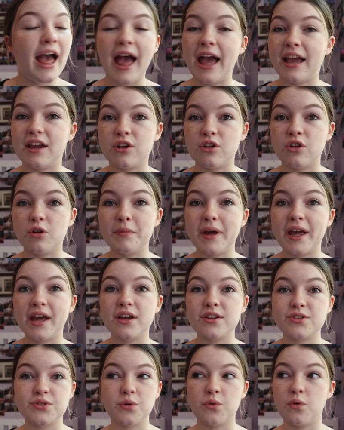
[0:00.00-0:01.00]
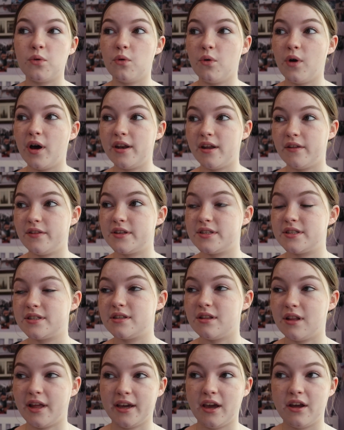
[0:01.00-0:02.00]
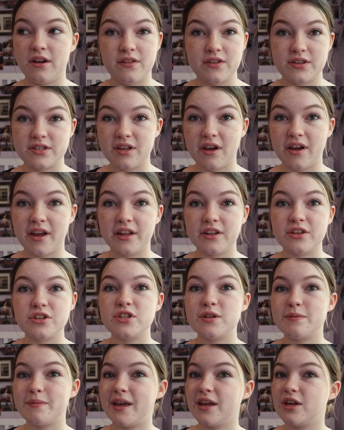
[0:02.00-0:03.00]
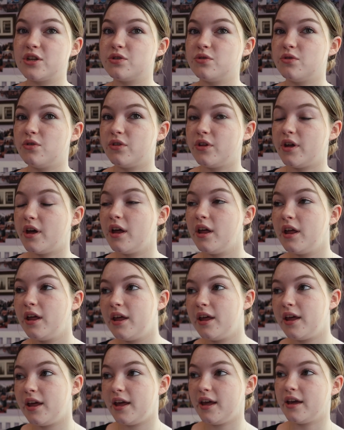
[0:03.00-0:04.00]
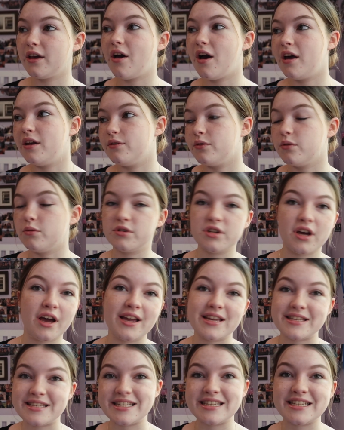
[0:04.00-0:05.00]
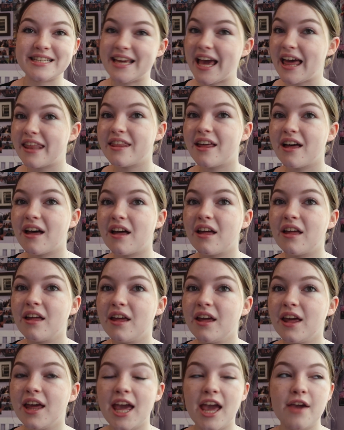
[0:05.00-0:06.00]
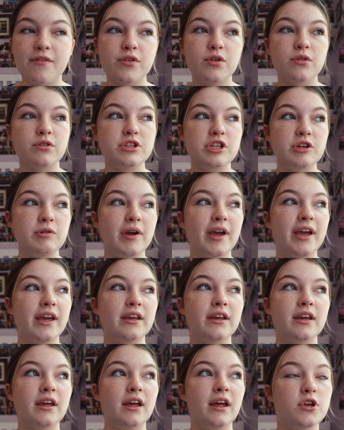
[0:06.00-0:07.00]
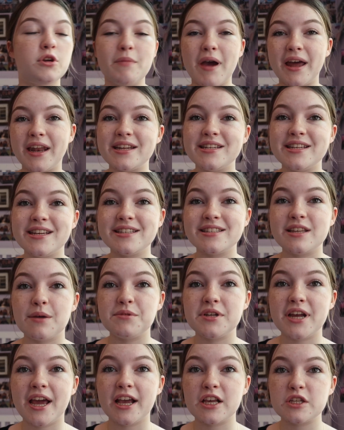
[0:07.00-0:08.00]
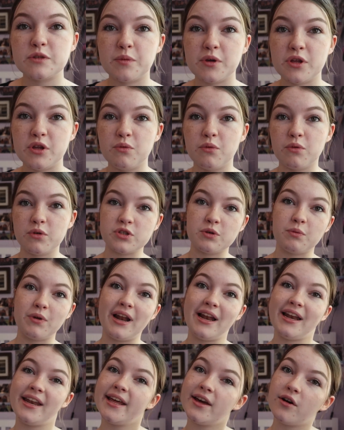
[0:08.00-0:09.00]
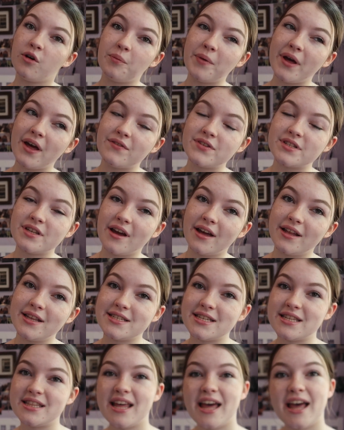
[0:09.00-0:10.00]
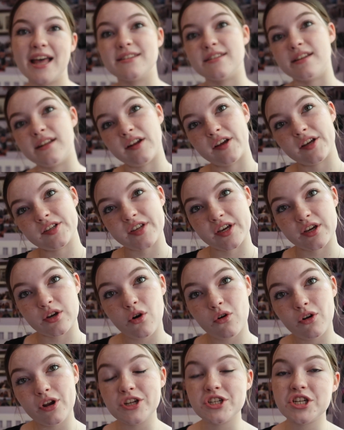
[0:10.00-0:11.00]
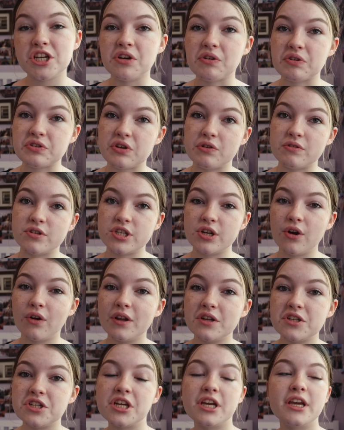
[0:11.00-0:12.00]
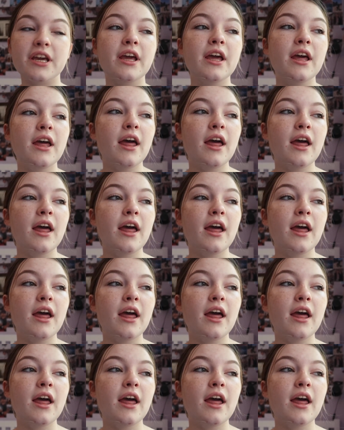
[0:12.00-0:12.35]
economics or another science to make sure that it kind of all ties in together. If you're doing humanities subjects but you also want a little bit of science in there, something like psychology or sociology,